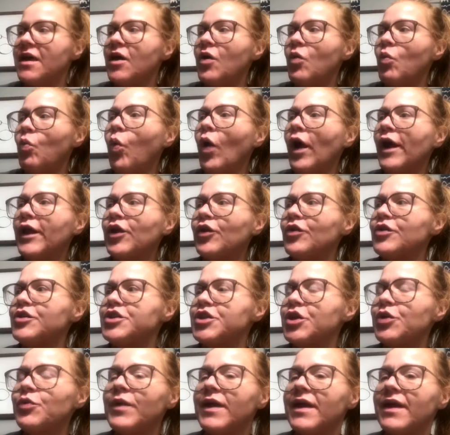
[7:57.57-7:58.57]
what you're
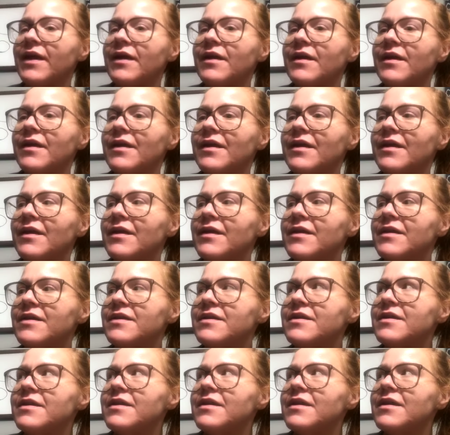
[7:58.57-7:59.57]
doing
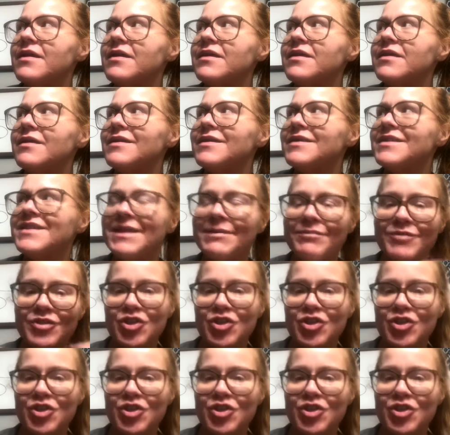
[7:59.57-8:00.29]
seems